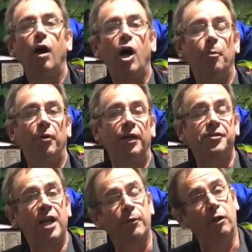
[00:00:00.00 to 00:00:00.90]
Hi, I'm Brett.
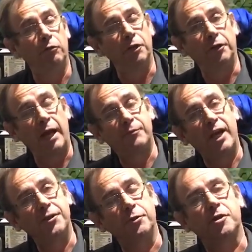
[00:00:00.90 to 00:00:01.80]
Today we've got a really good
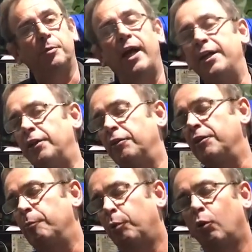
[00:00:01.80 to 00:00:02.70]
update to explain to you
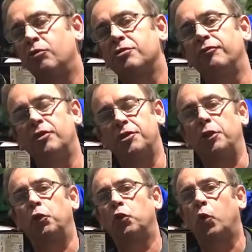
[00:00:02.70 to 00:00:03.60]
the importance of
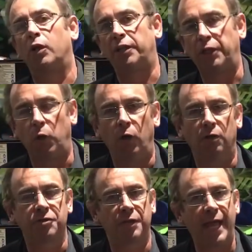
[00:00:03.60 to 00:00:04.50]
using good quality
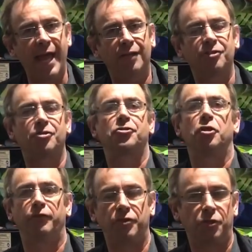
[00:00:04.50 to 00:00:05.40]
oils and how to
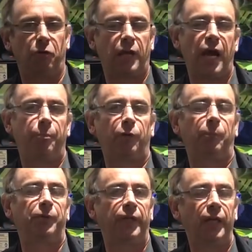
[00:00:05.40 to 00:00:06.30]
service your car
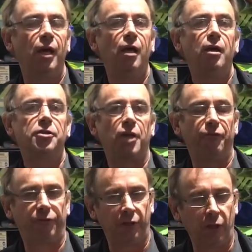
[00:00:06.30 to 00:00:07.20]
properly so
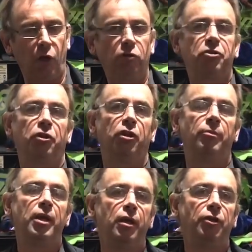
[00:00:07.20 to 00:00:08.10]
for the long term
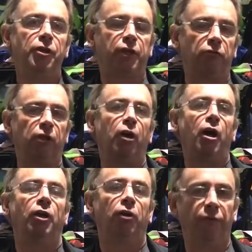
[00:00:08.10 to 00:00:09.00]
you can
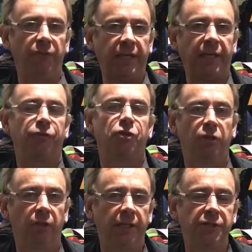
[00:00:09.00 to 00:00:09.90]
rely on the
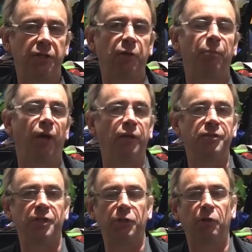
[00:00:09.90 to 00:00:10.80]
internal engine
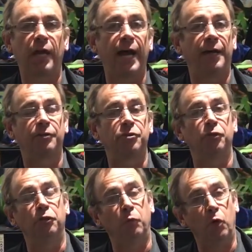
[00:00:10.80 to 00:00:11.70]
components in your car
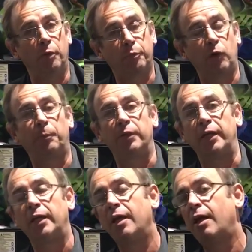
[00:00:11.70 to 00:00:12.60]
to work properly